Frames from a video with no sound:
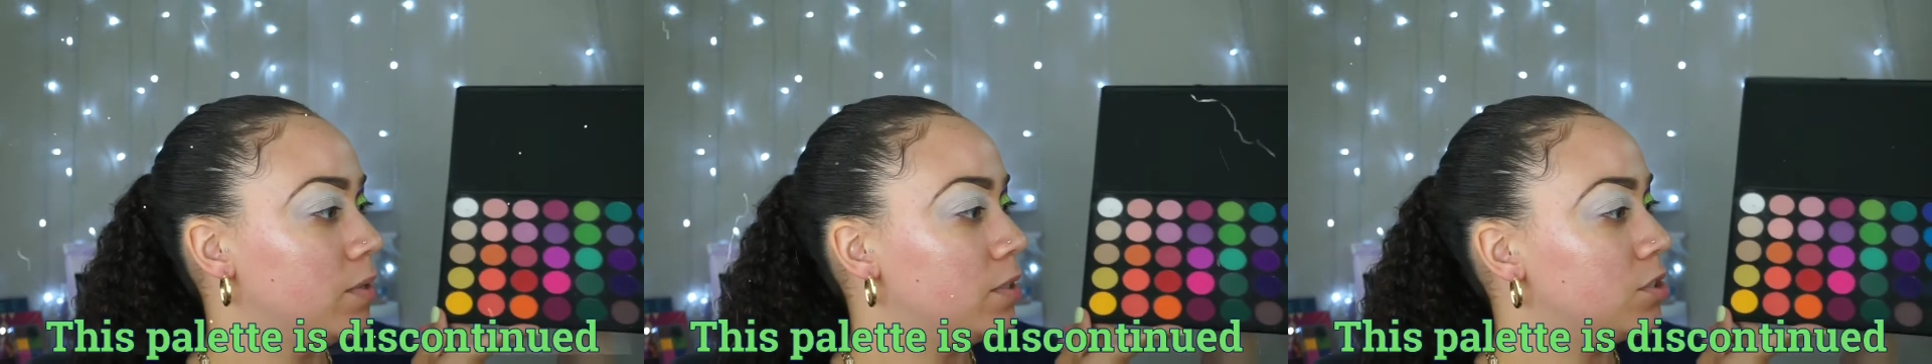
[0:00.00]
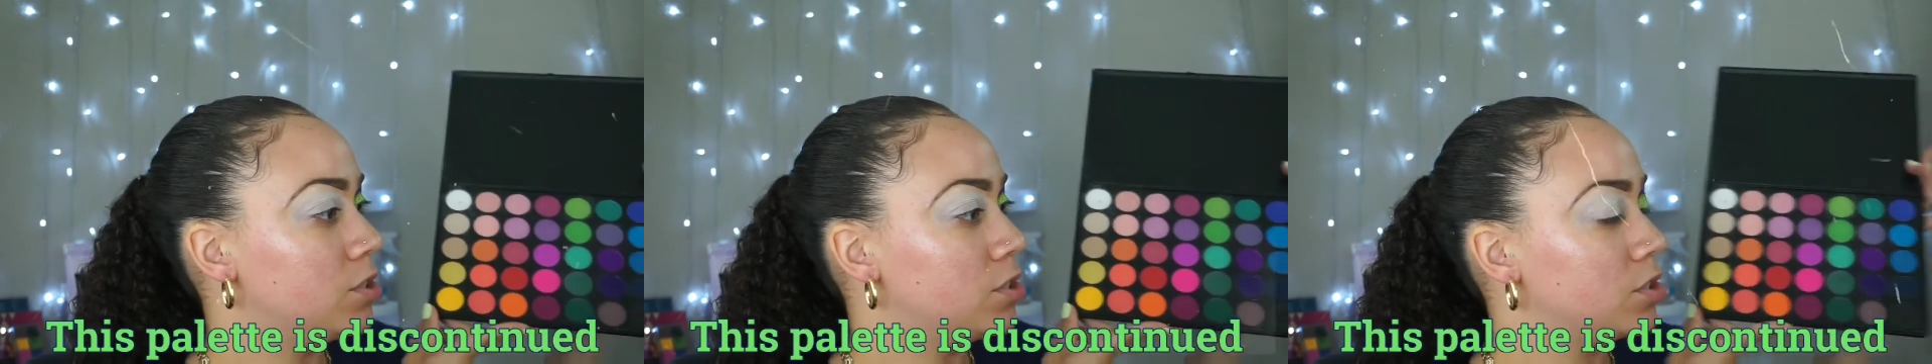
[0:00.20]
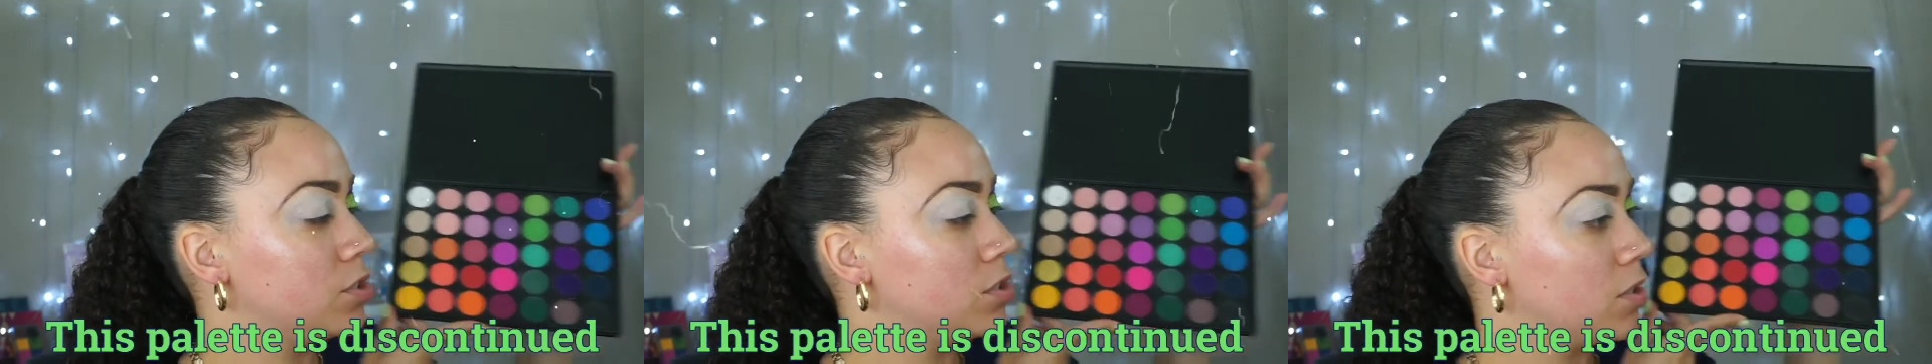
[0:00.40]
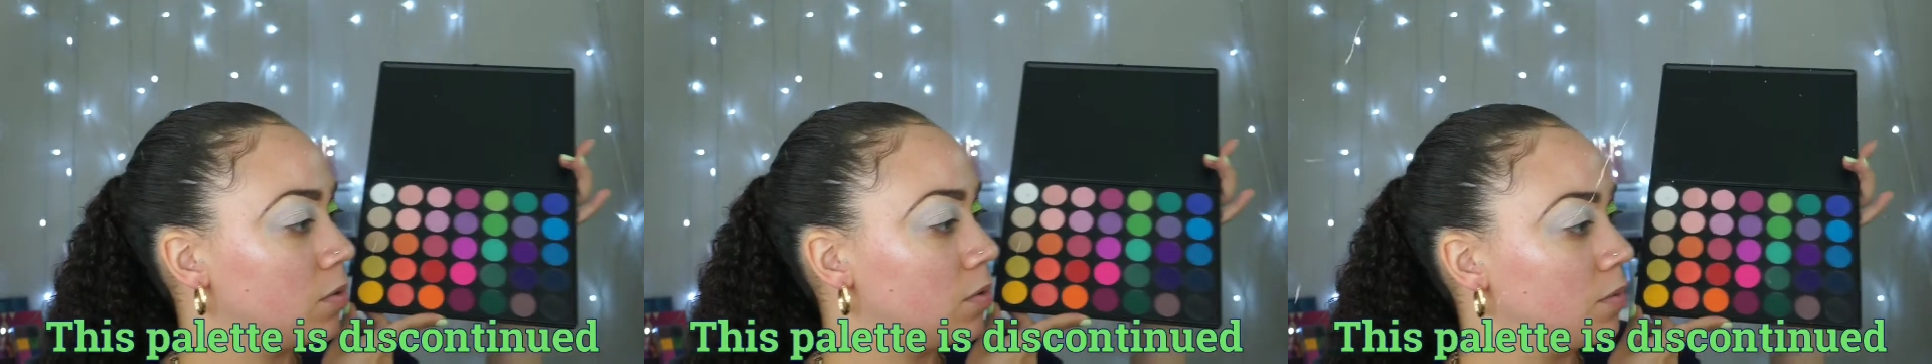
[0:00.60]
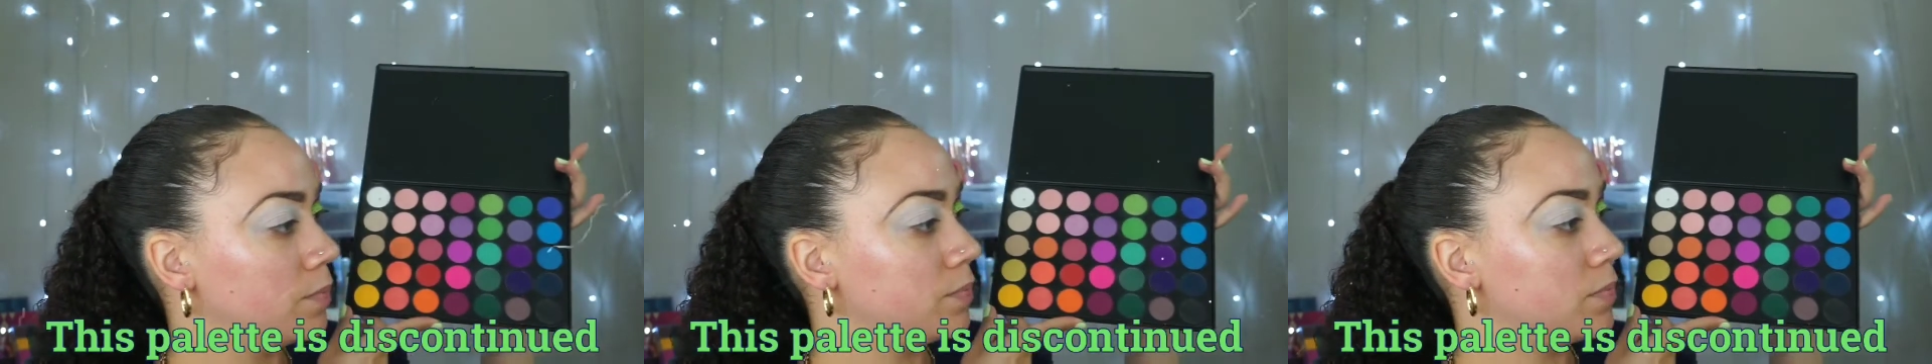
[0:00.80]
which
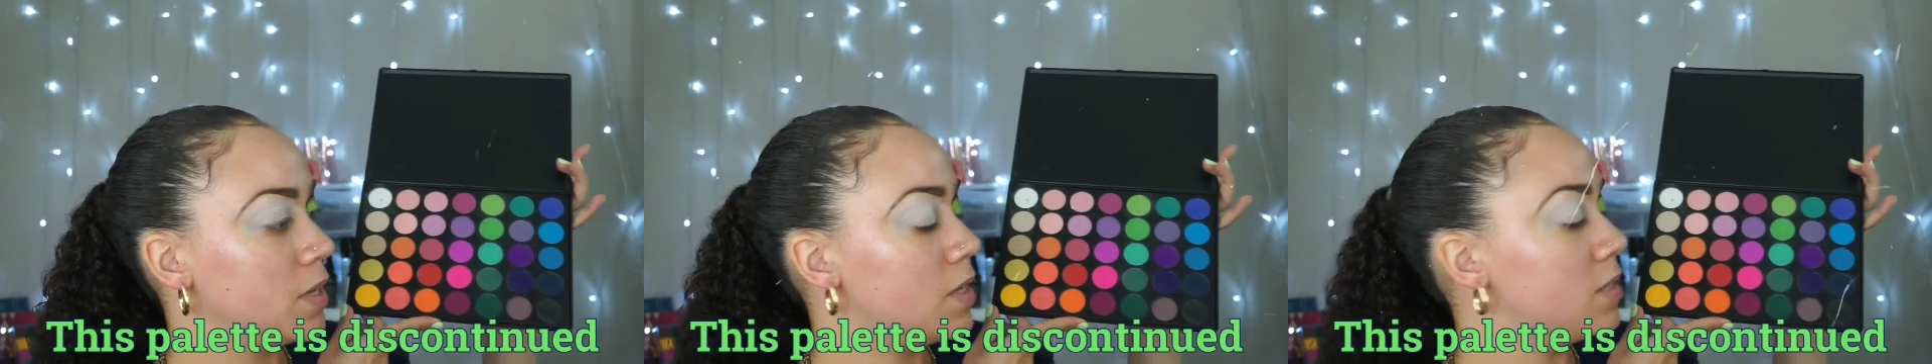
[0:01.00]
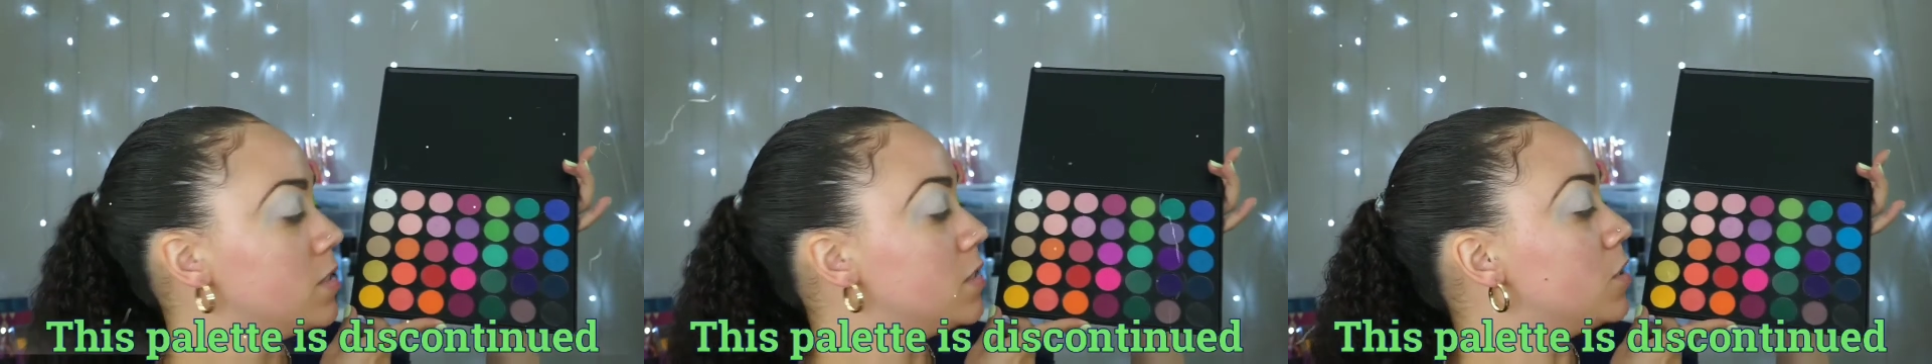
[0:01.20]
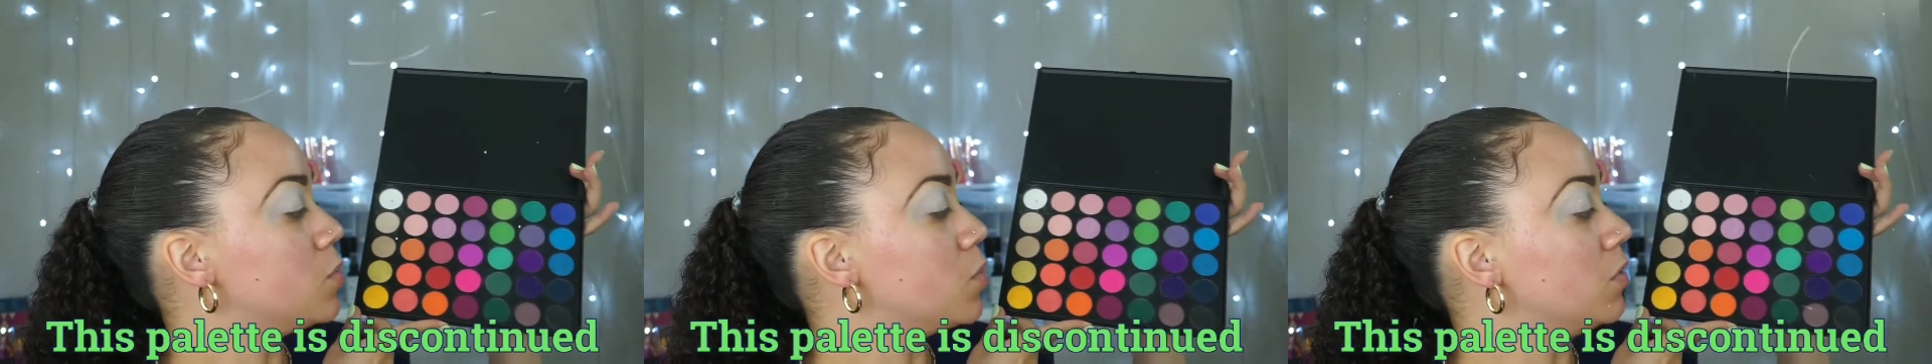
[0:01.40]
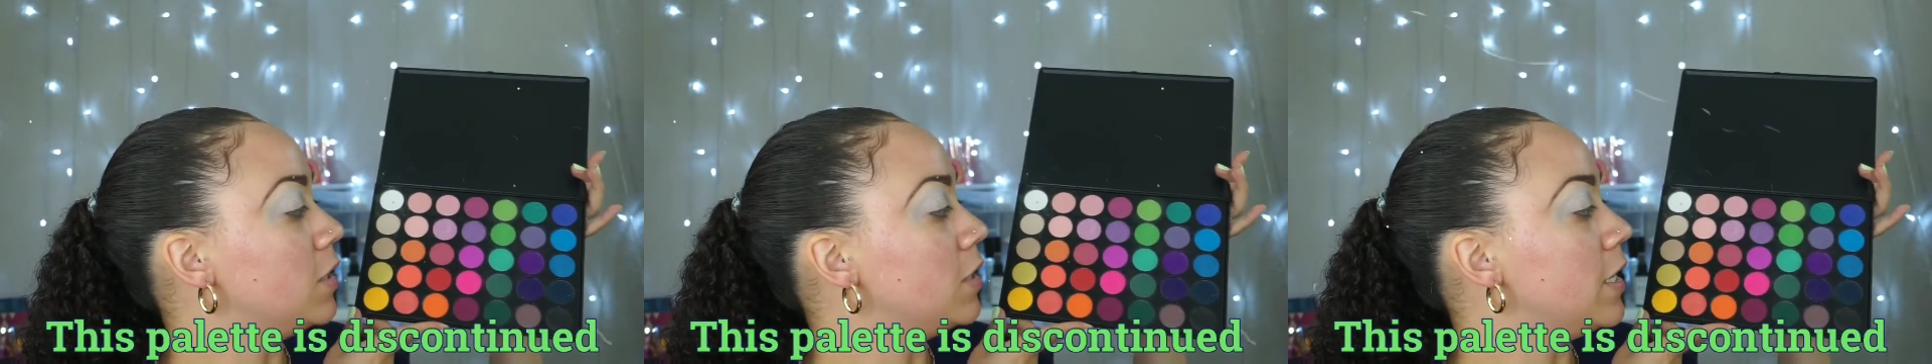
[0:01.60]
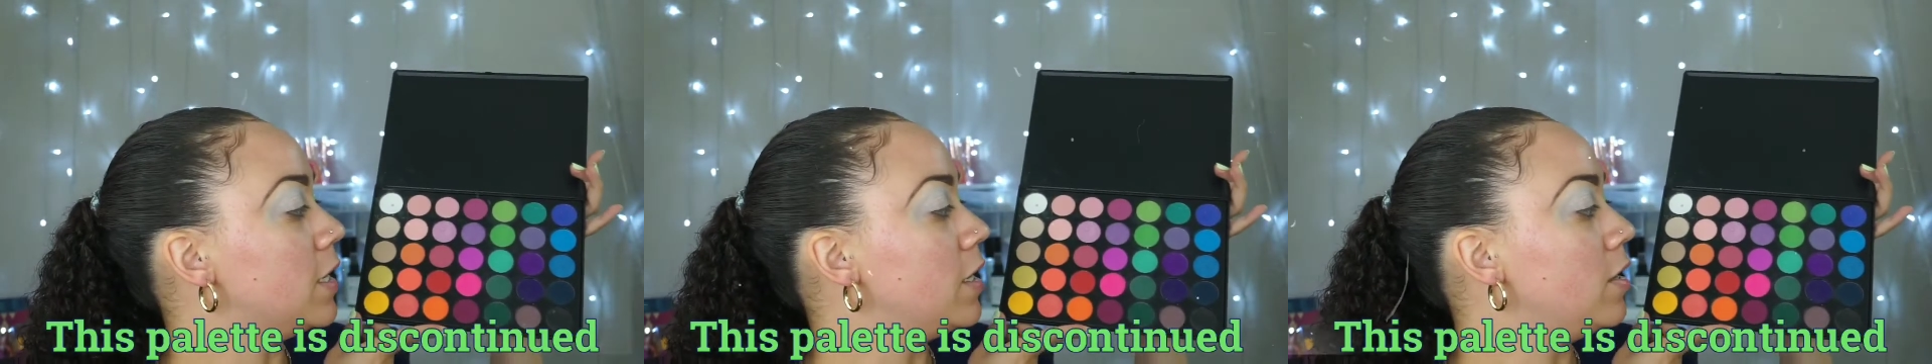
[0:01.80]
is this one
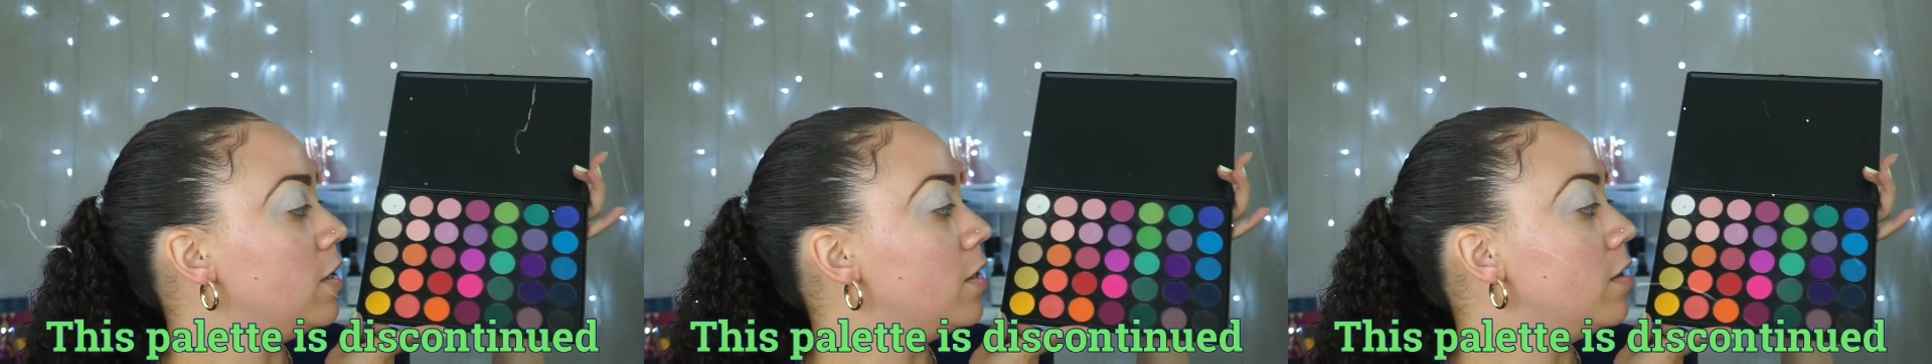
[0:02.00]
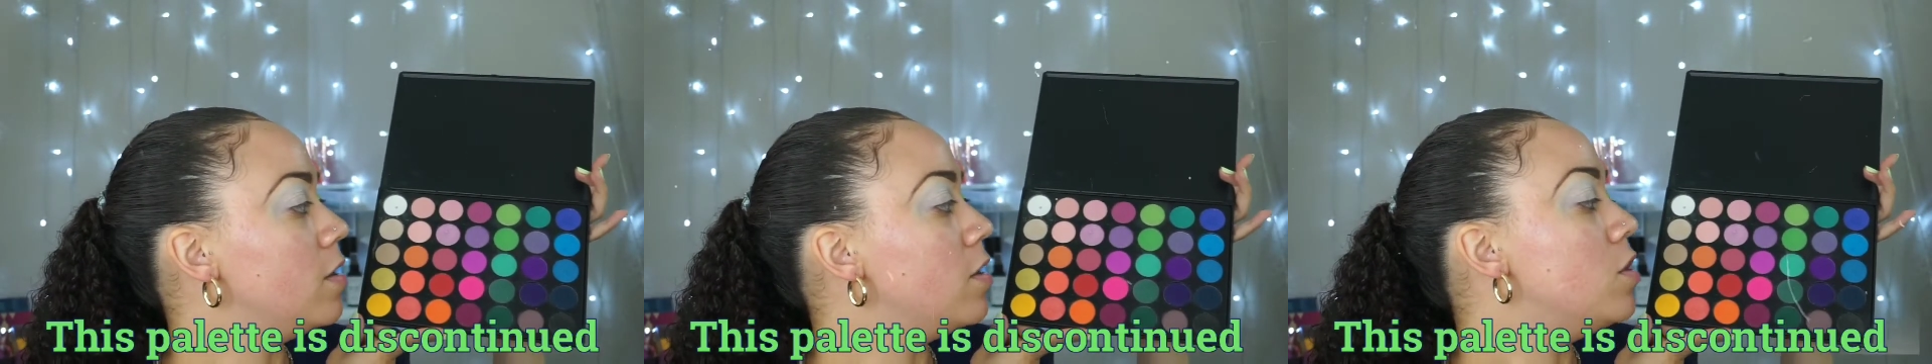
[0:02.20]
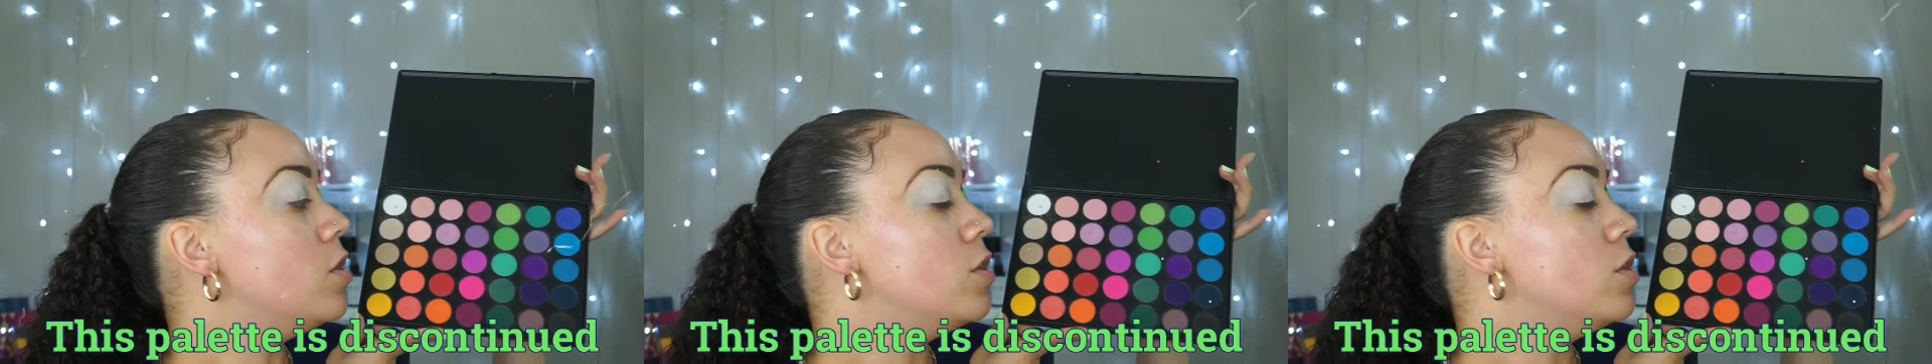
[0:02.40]
right here.